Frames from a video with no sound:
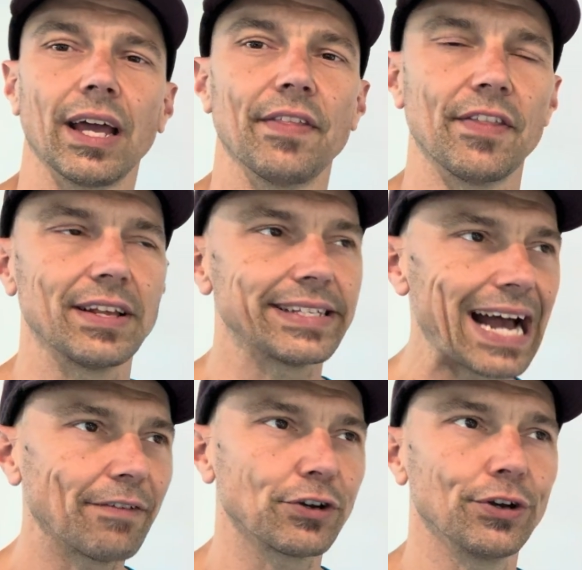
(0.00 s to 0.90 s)
And then this
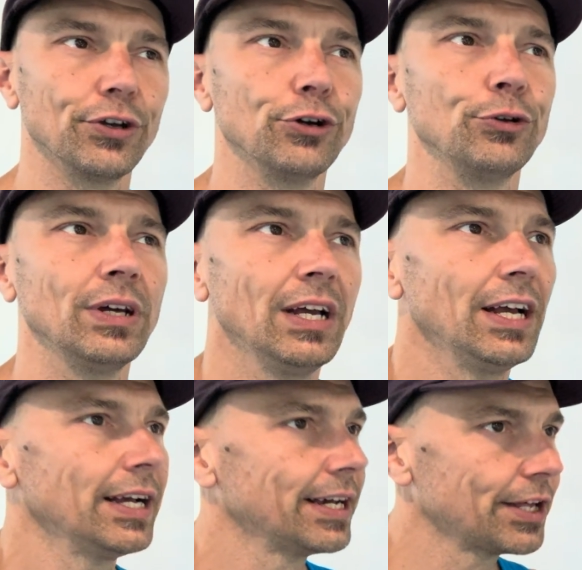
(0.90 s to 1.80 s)
afternoon,
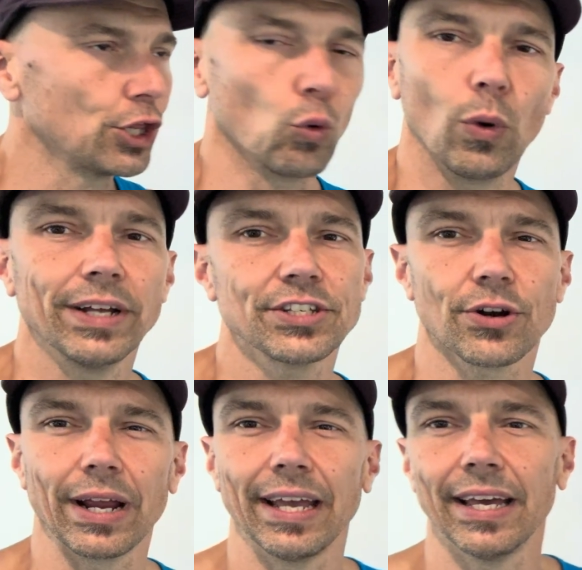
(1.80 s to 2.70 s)
the winds
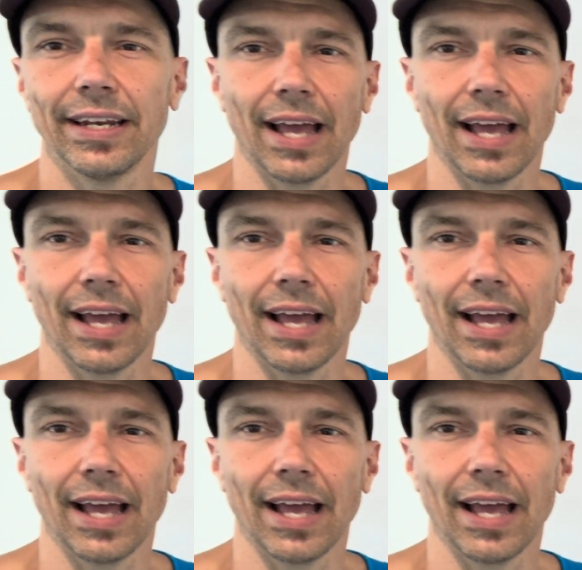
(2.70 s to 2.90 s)
are in,